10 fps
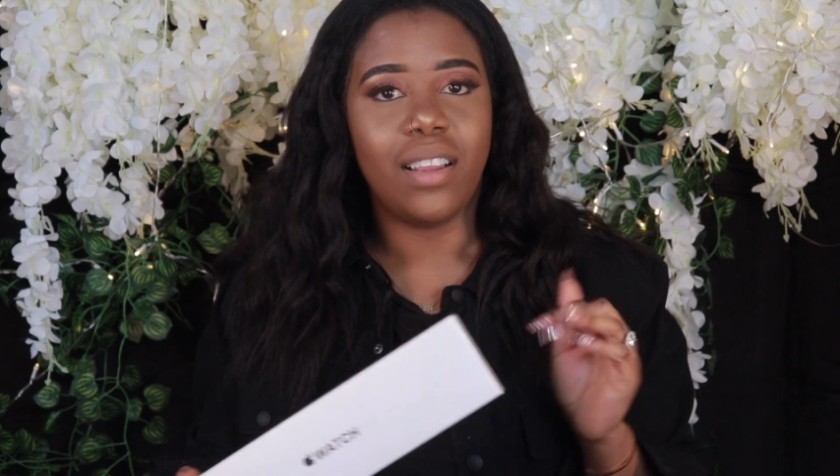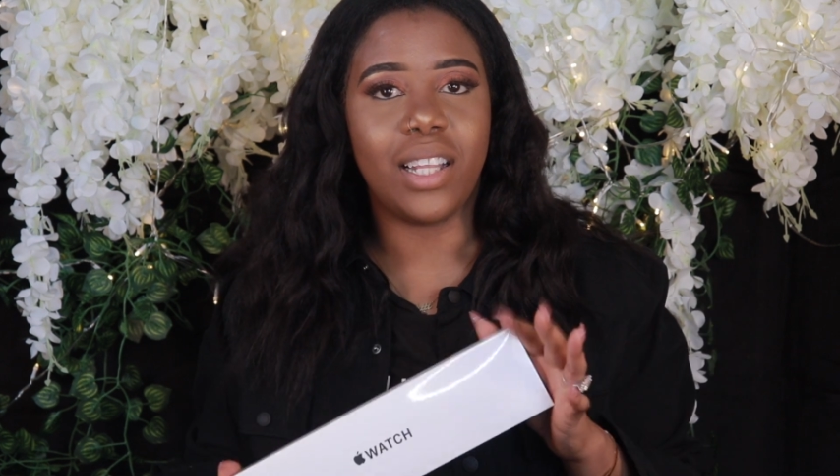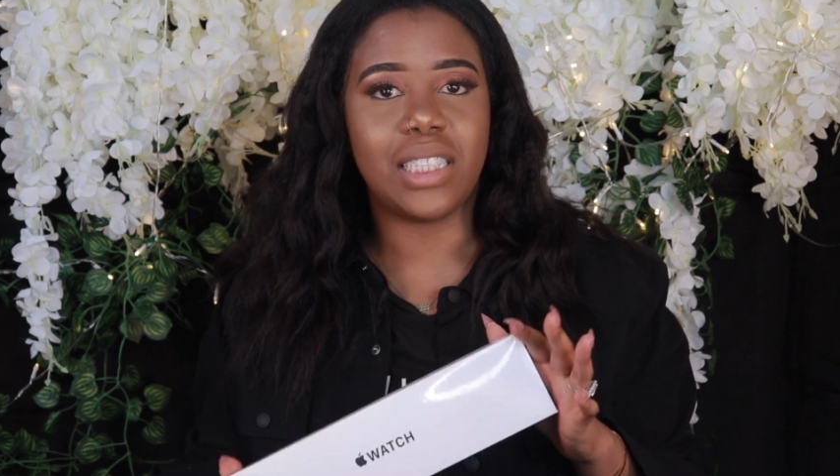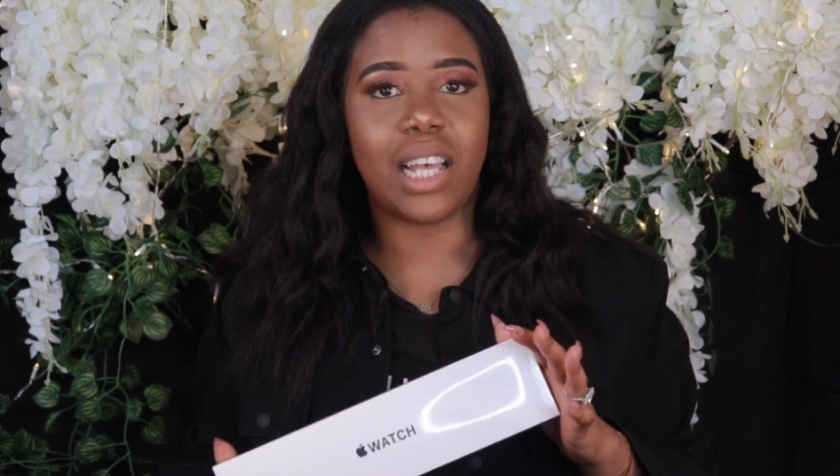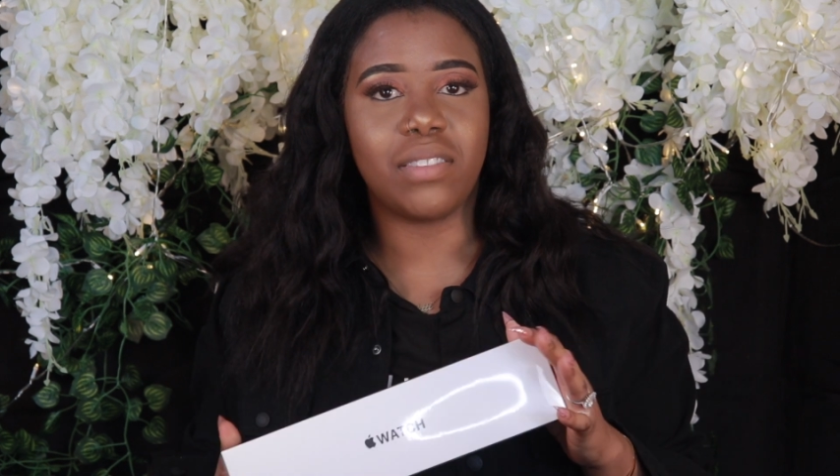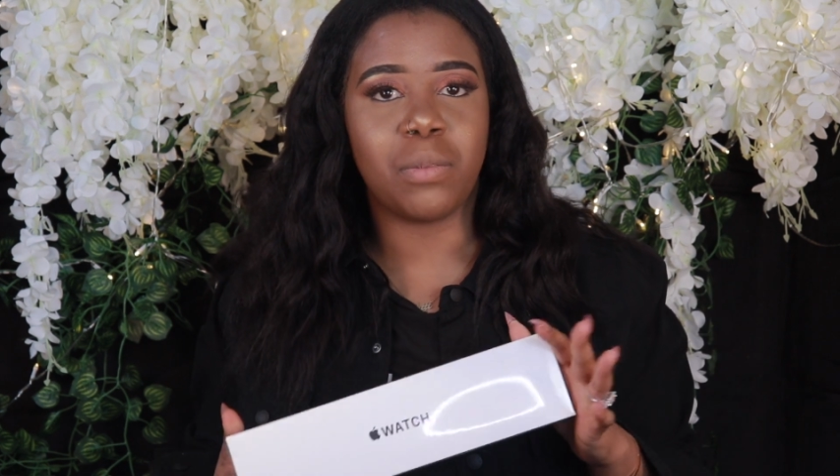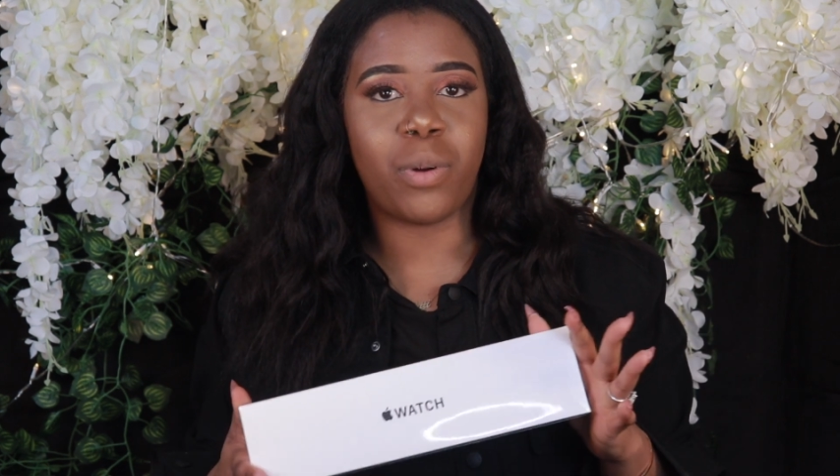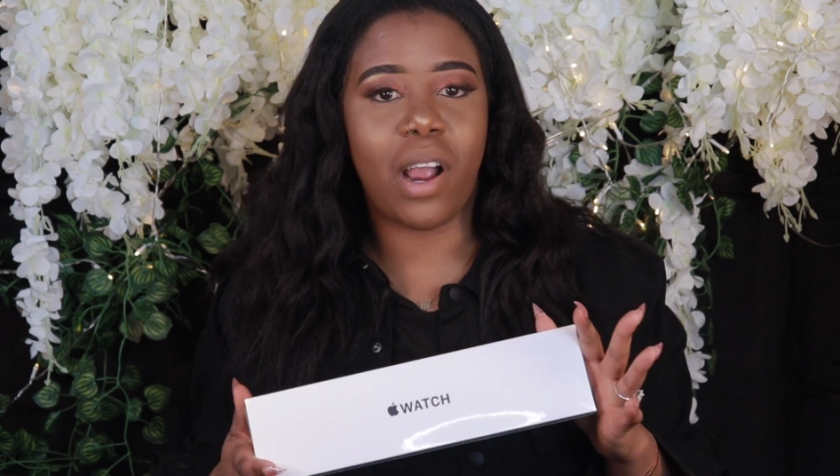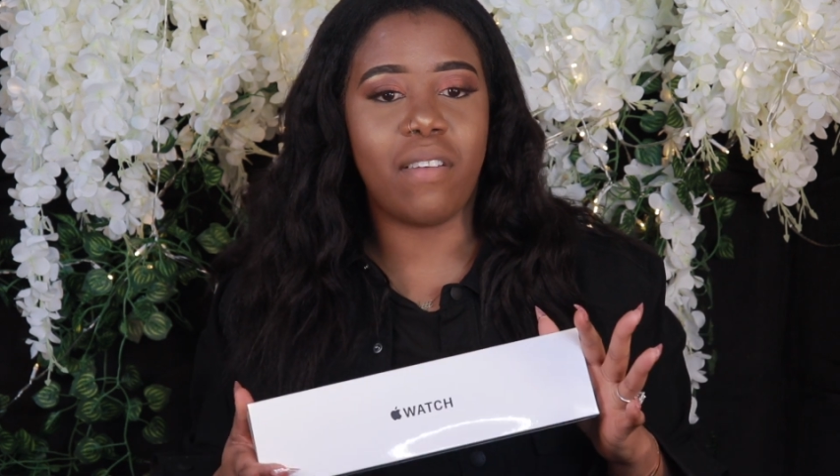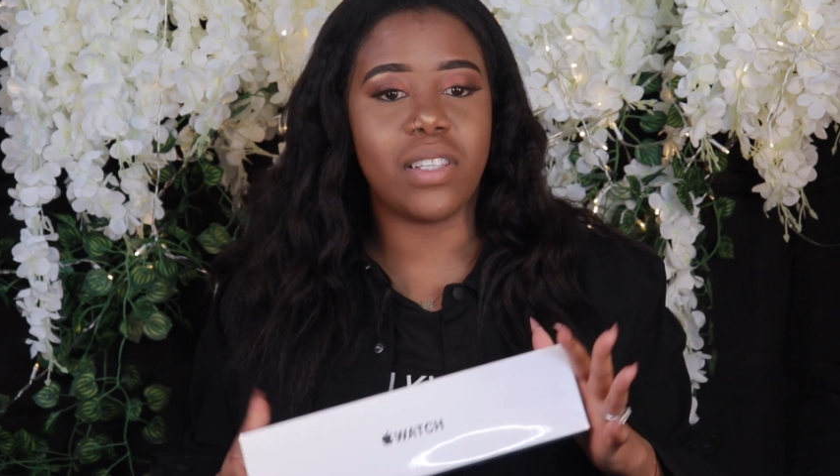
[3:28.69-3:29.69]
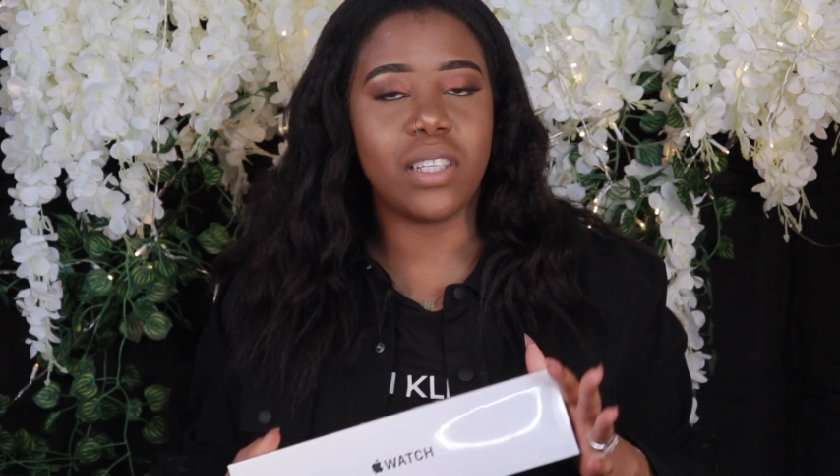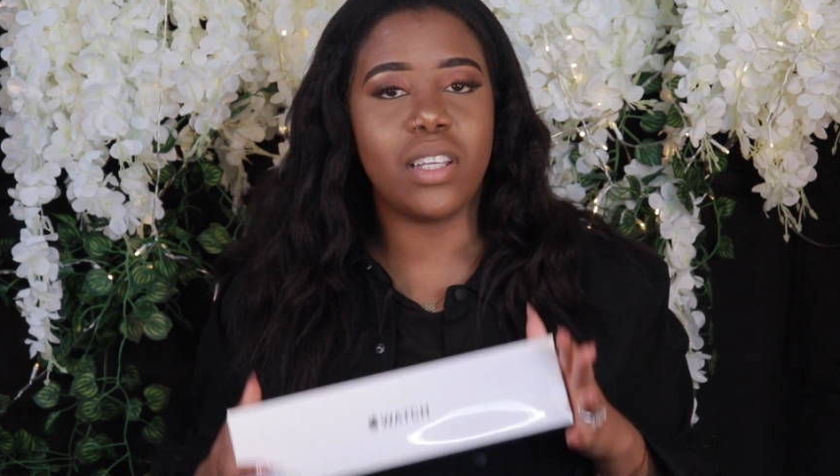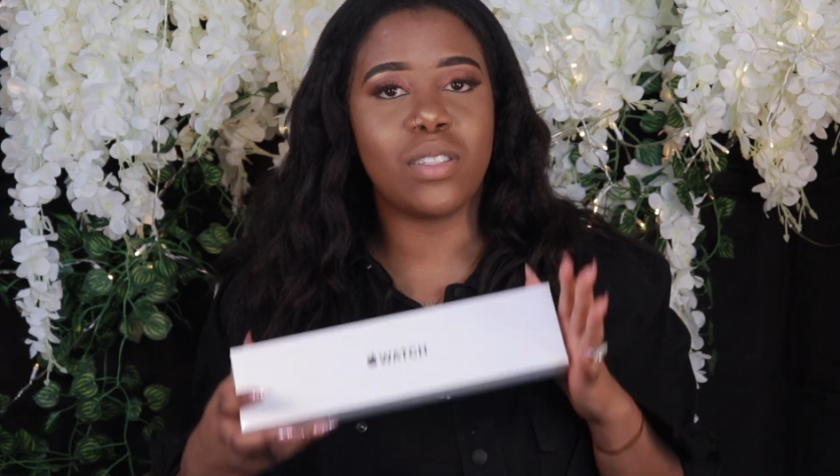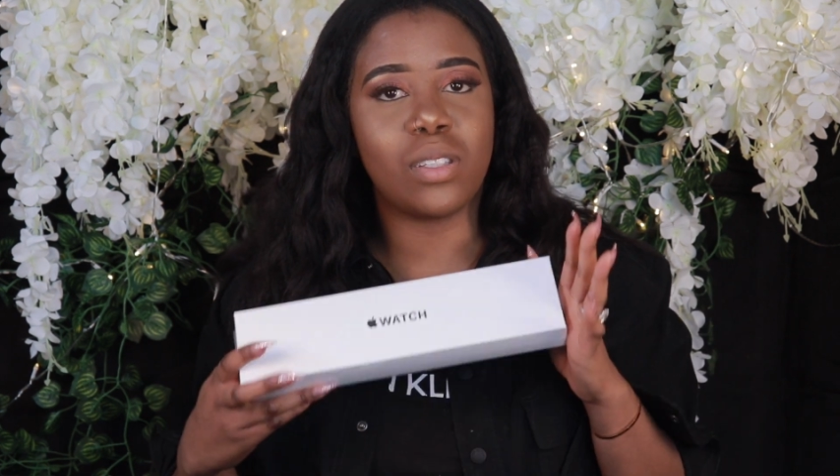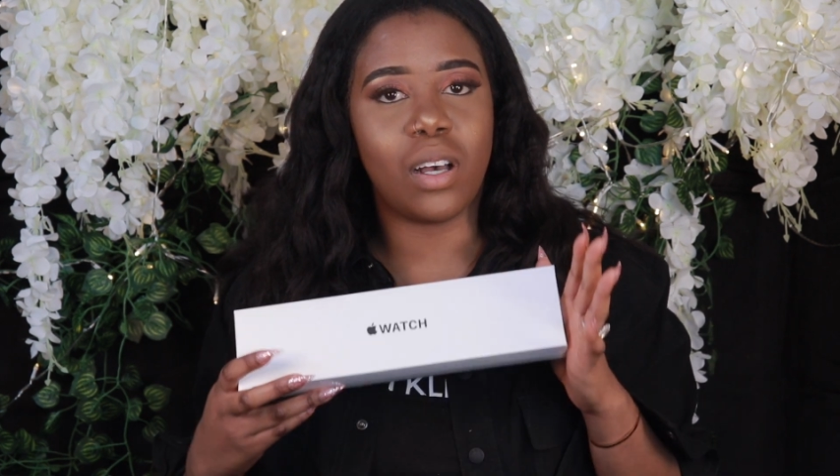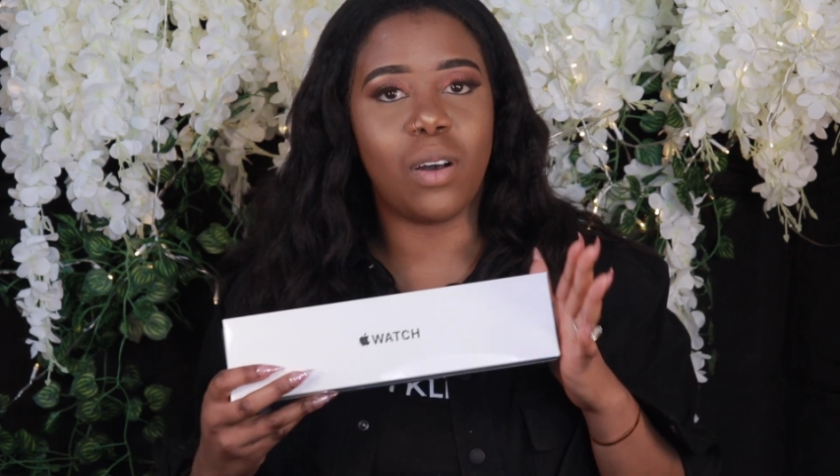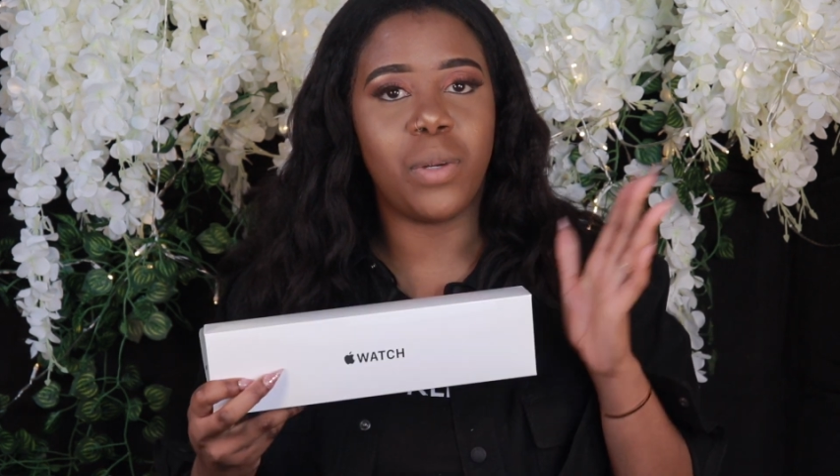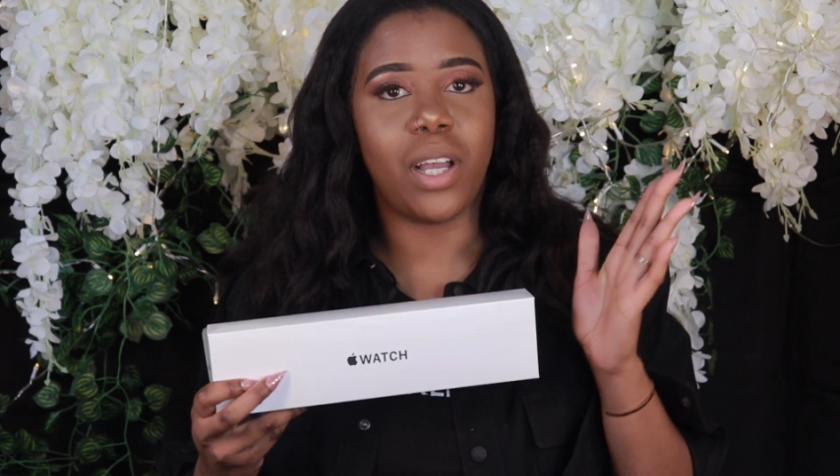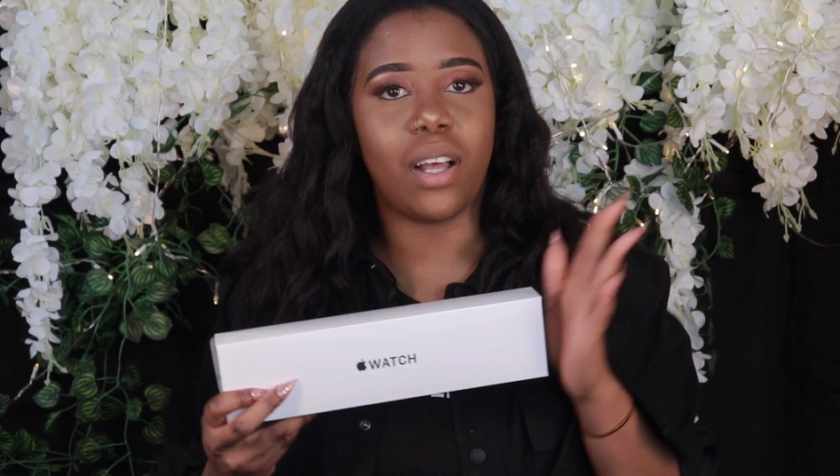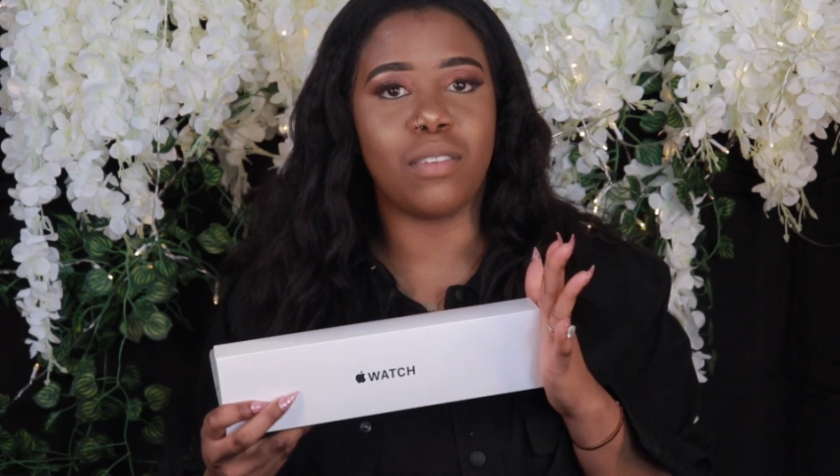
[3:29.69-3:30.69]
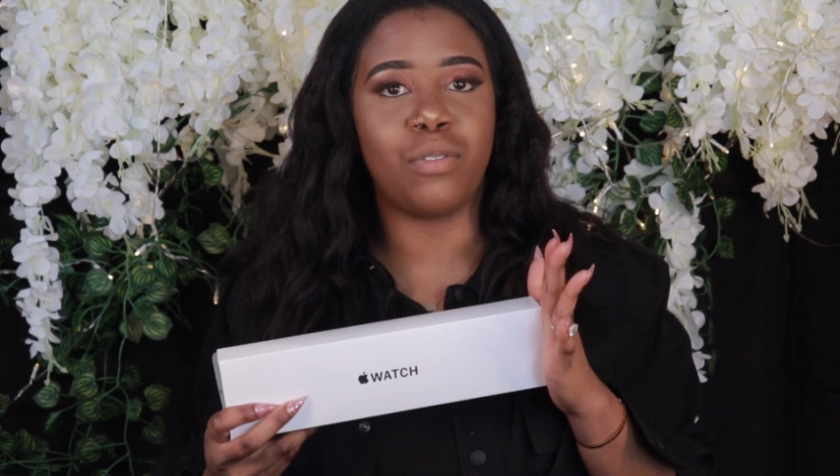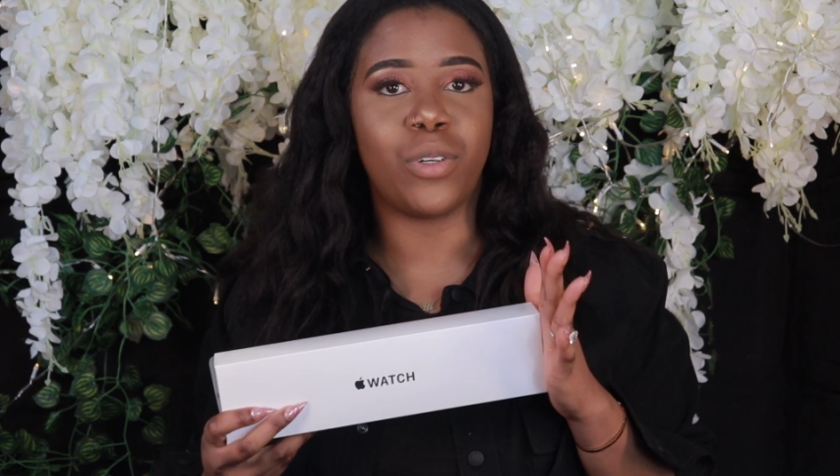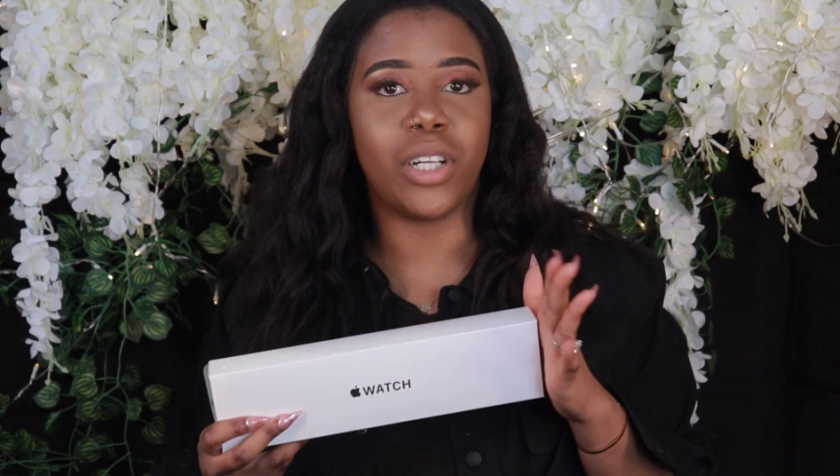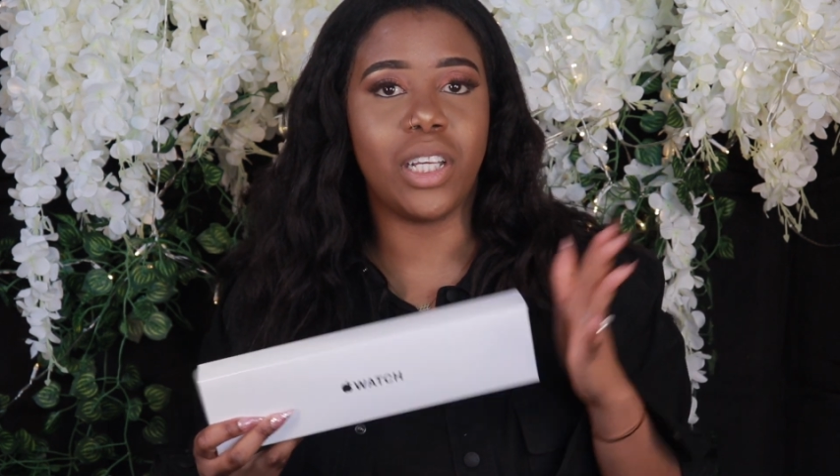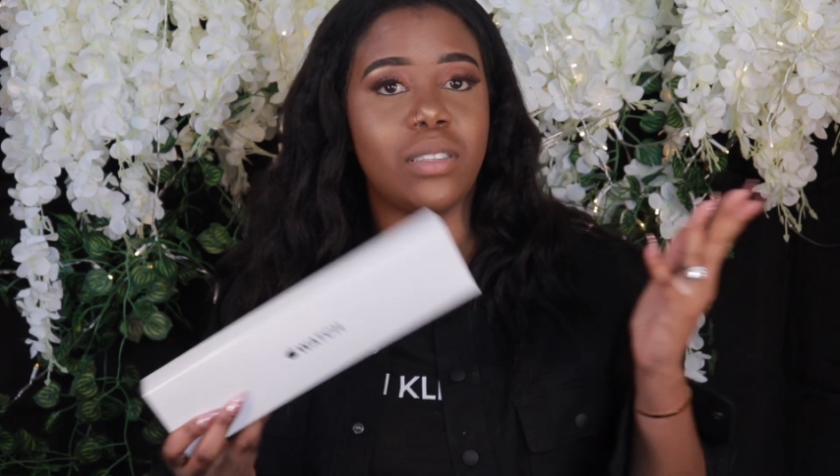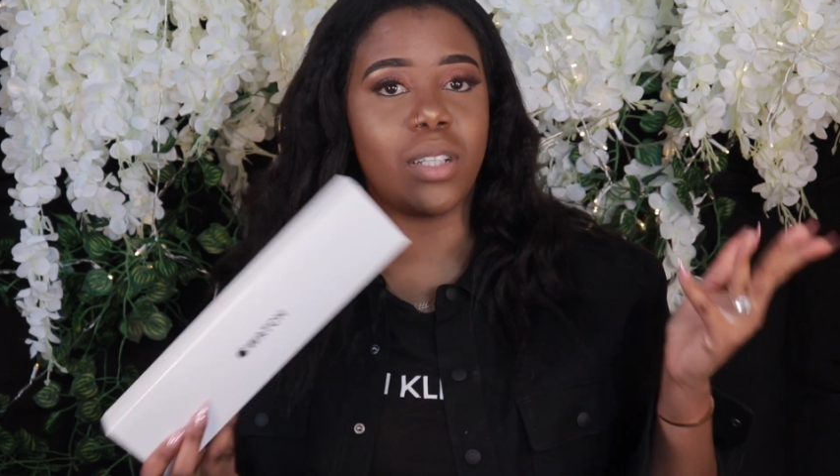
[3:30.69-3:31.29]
Let's have some privacy. So we got the 40.